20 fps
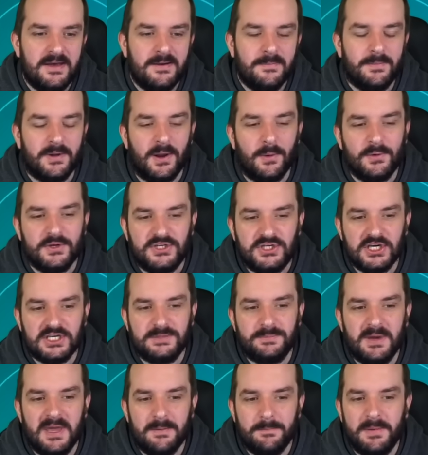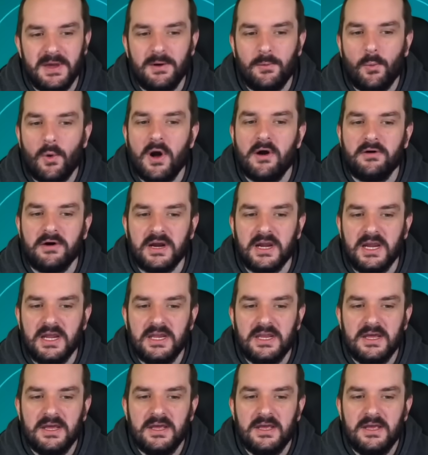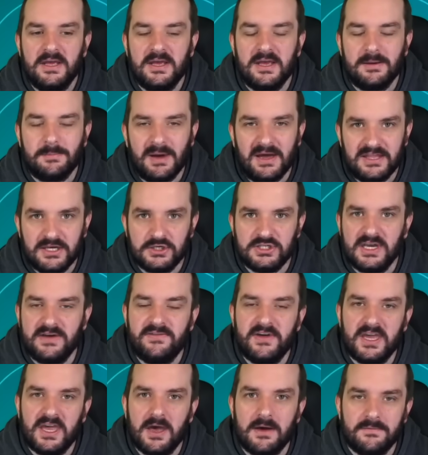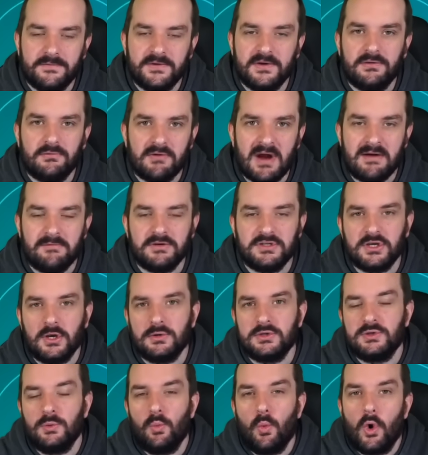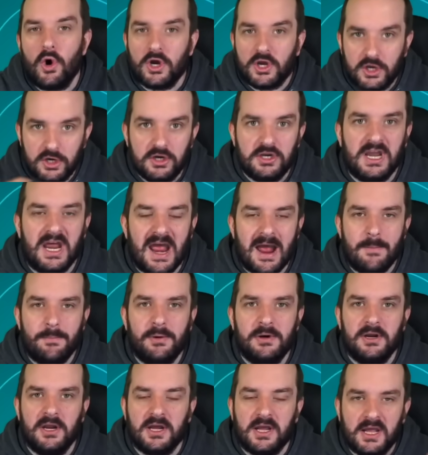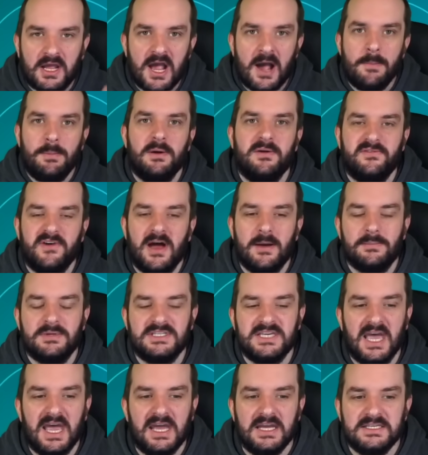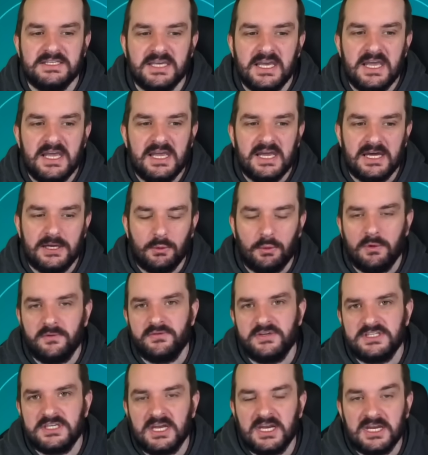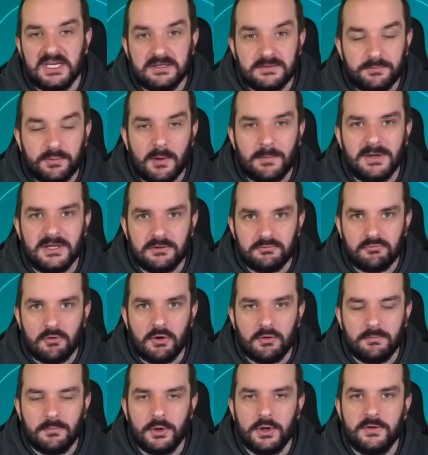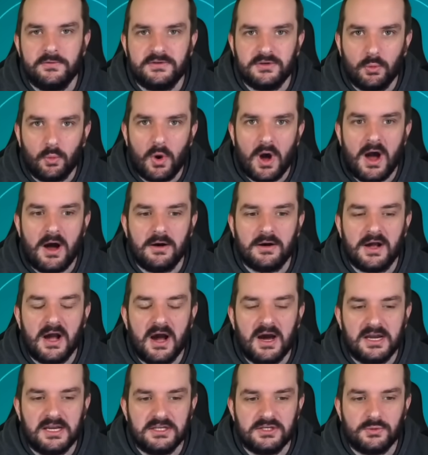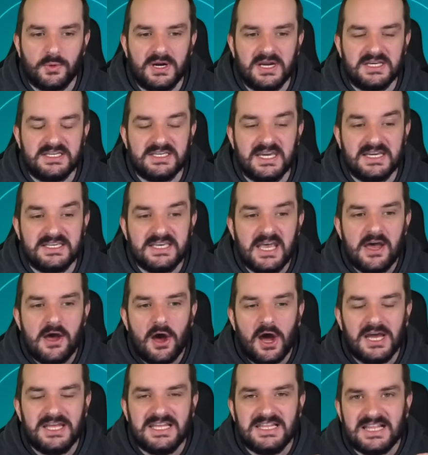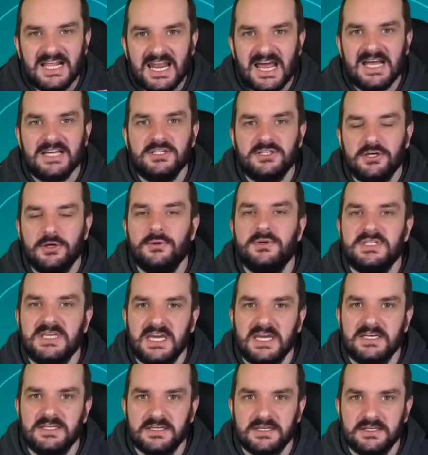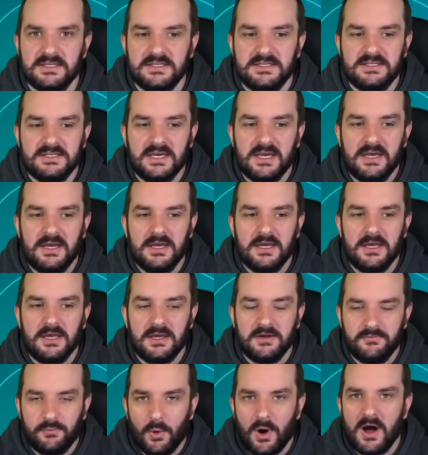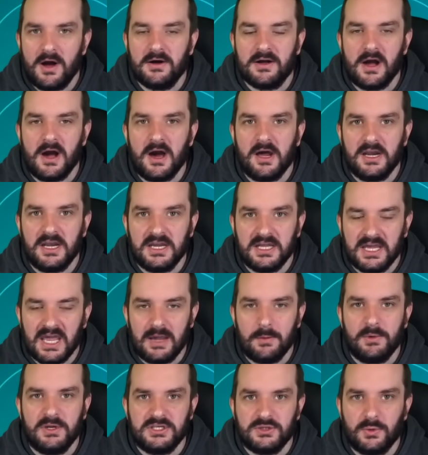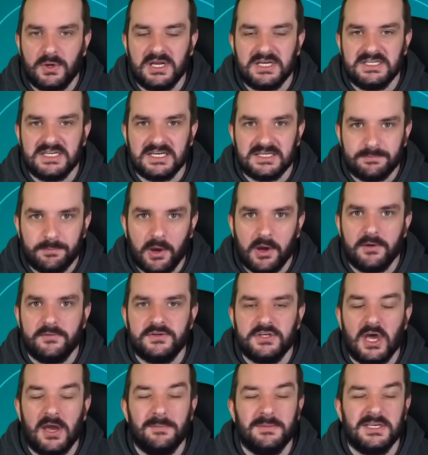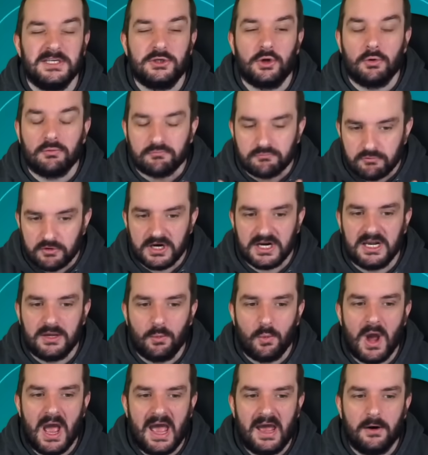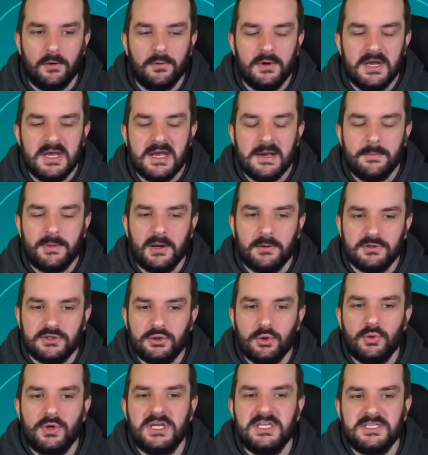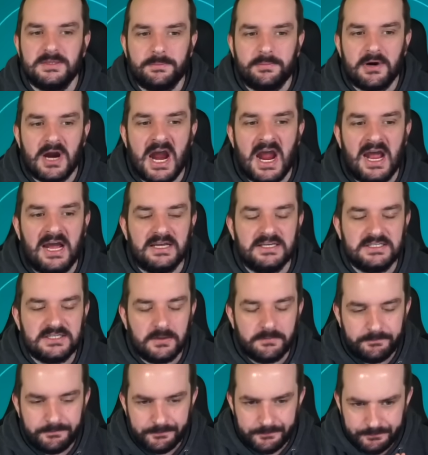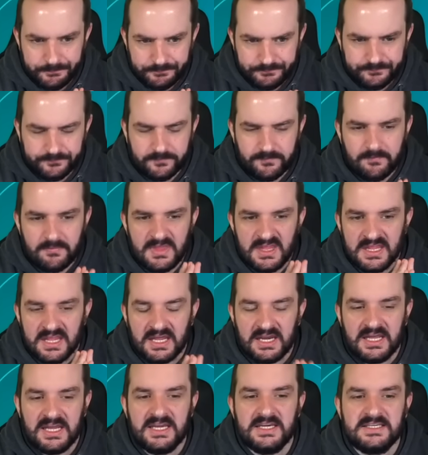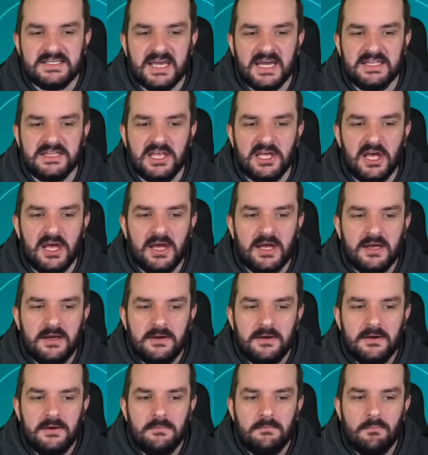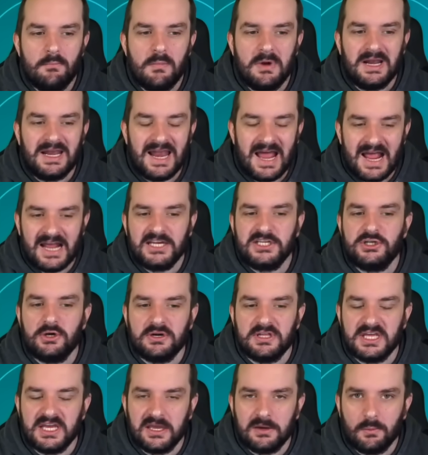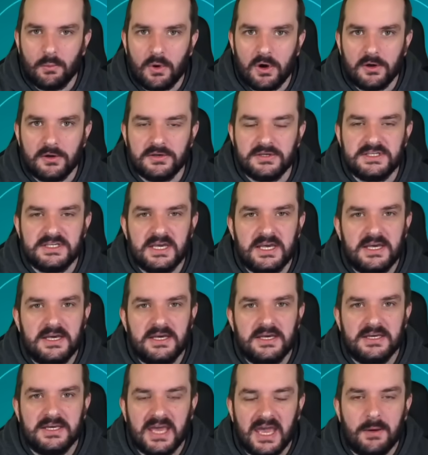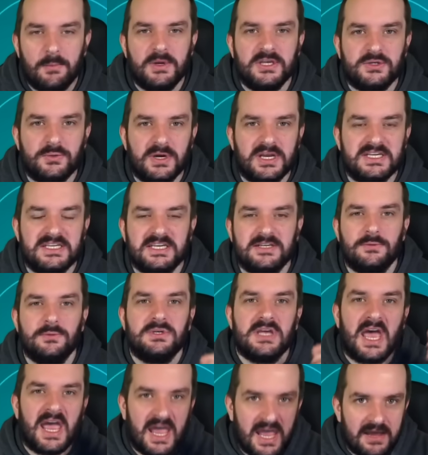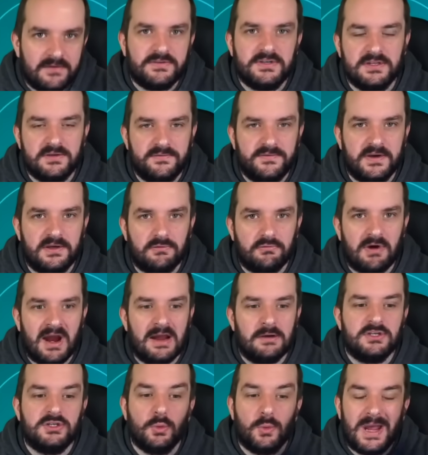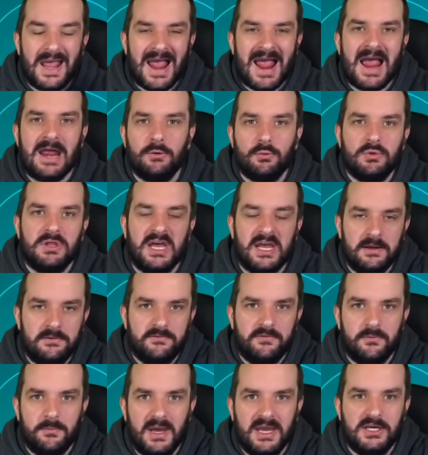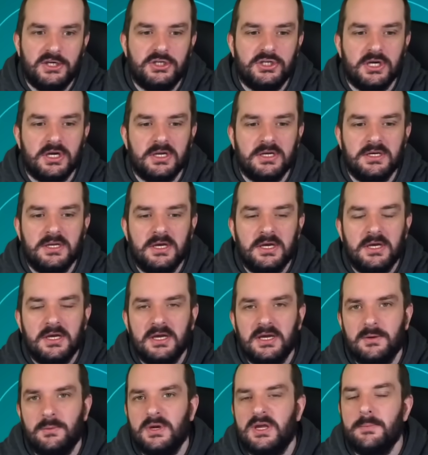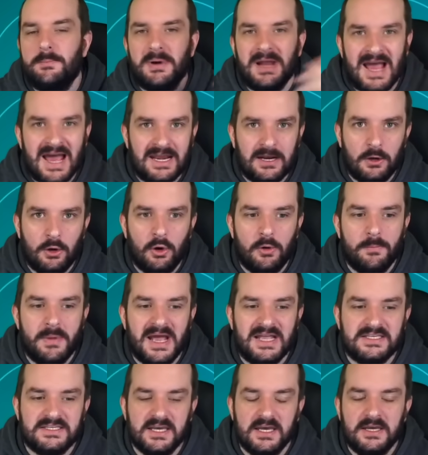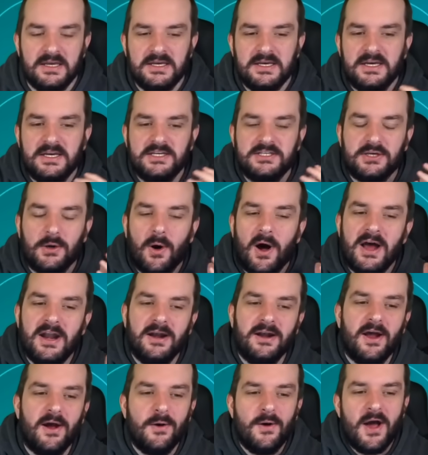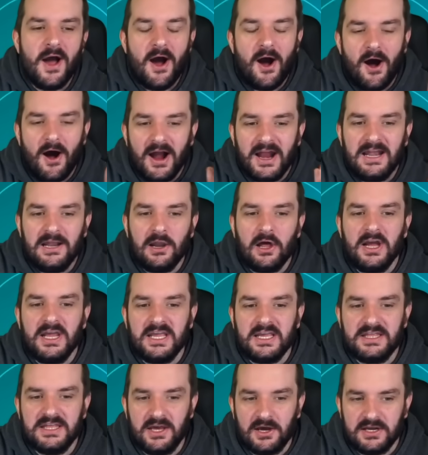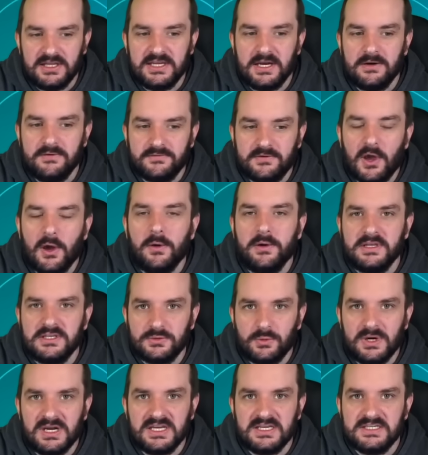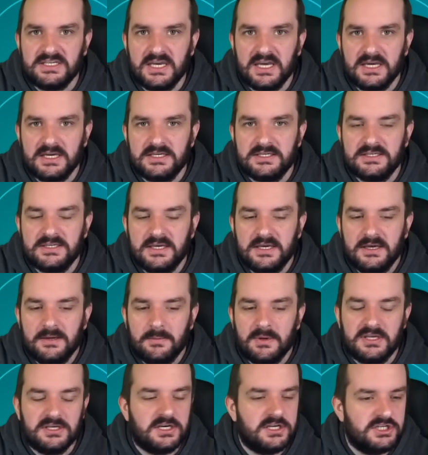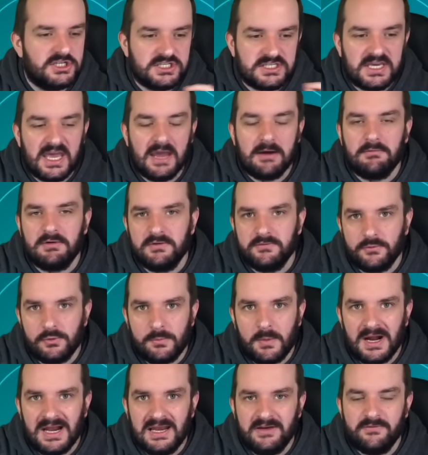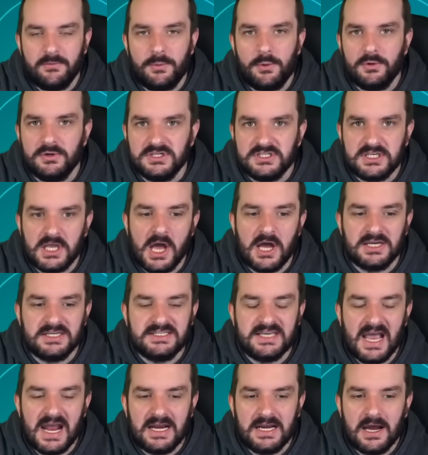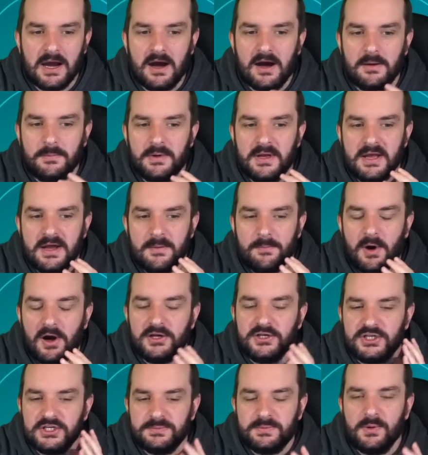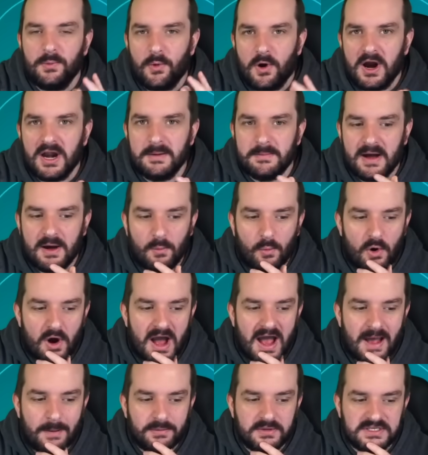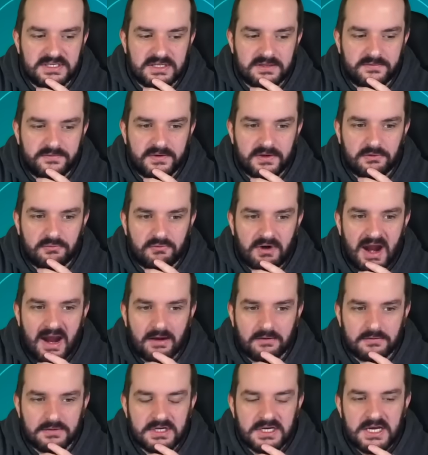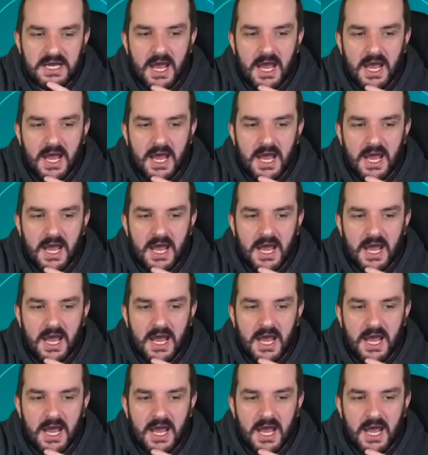But I would just be a bit worried about those FA Cup fifth round results and what could happen, like a couple of upsets, and all of a sudden it's probably the wrong move to wildcard in 26. I think the last two seasons I've wildcarded in game week 26 both times. It's gone really well. But I was talking to Praz, and he said that last year, I think it was, game week 26 was after the fifth round, so we had all that information and we could plan a lot better. So I don't know. I like the idea of going 26, because I can just get rid of all my Liverpool and start setting up. I'd just be worried about what happens in the fifth round.